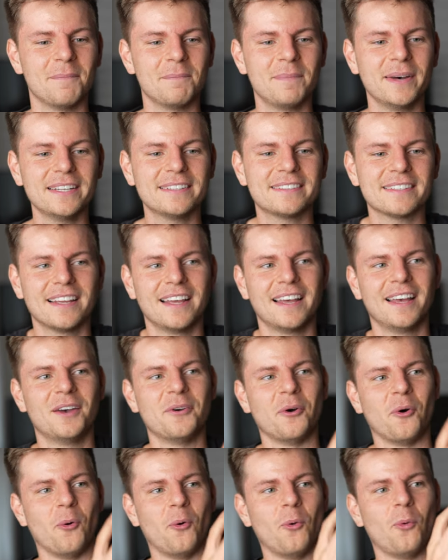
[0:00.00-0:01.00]
But
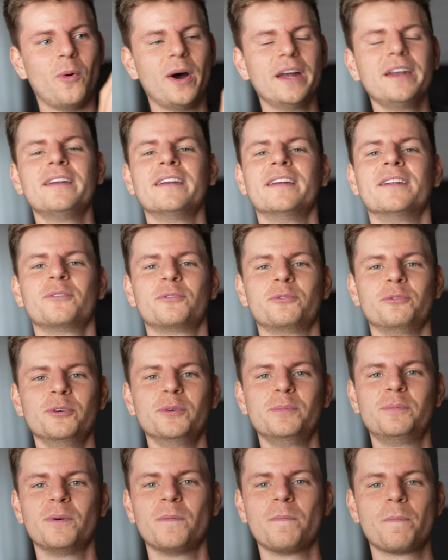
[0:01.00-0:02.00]
one
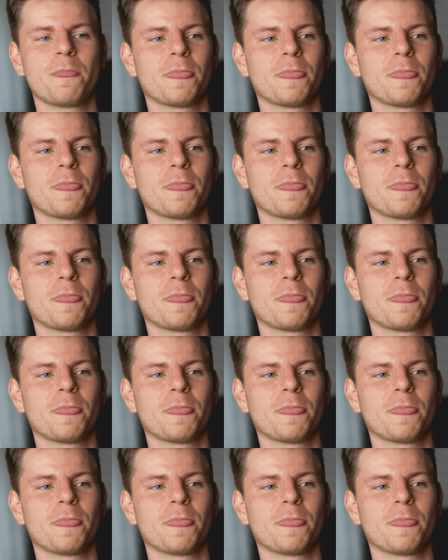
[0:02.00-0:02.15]
group